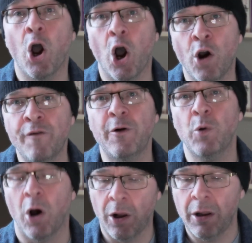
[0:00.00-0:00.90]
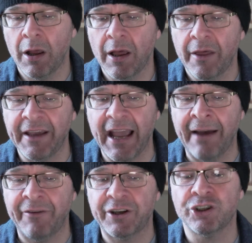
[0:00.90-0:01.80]
Overall, the
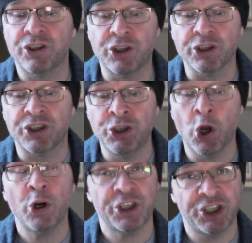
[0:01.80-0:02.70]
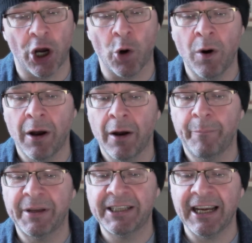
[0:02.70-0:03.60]
evidence does not show
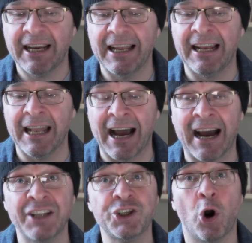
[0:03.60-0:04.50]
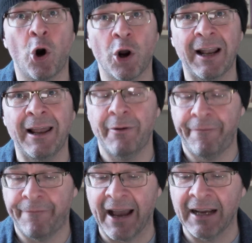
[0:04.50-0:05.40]
particularly large or clear
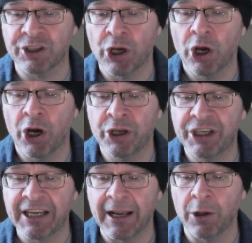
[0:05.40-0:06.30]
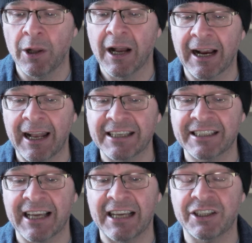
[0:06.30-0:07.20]
effects until class
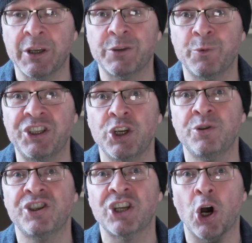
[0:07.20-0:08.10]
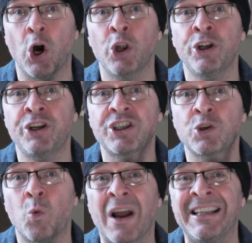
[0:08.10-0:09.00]
size is reduced to under
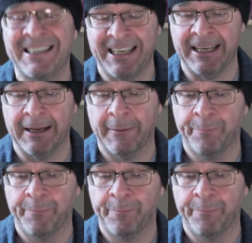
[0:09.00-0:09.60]
20.